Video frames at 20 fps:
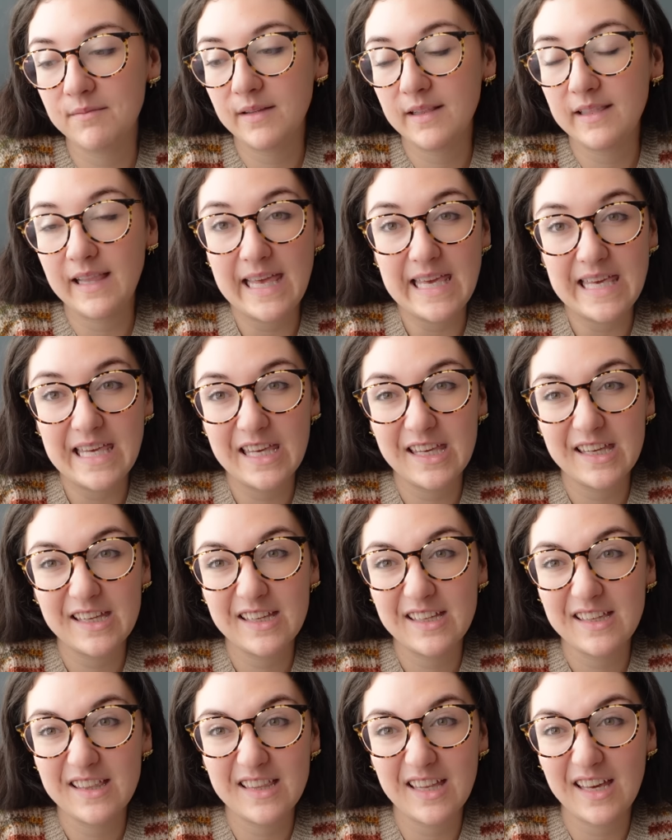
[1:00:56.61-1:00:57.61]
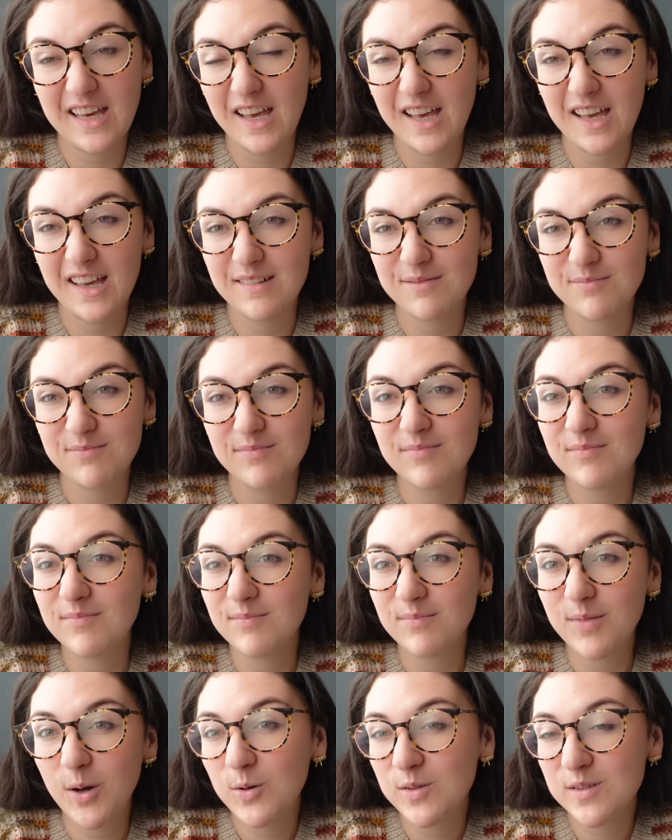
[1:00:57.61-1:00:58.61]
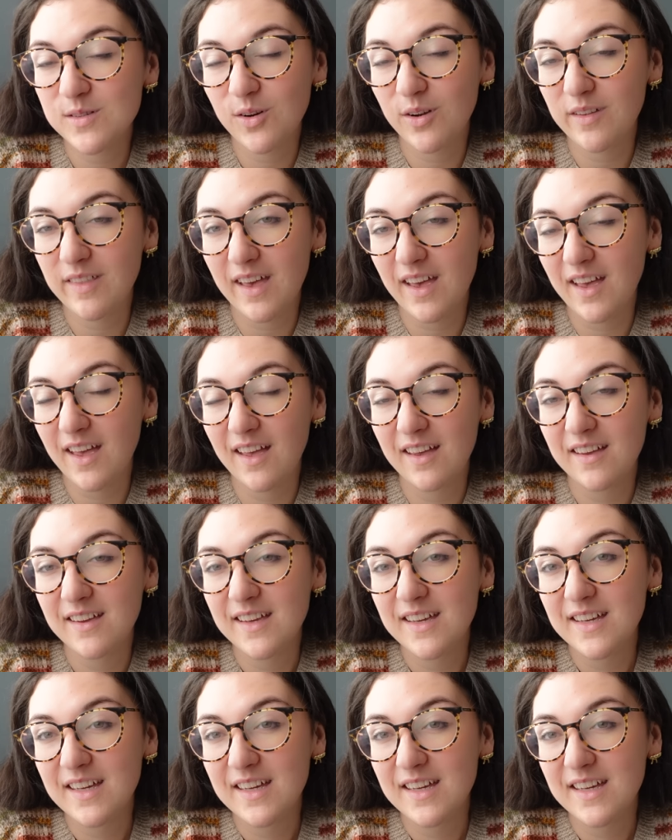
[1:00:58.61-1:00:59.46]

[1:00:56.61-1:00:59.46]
like the post or the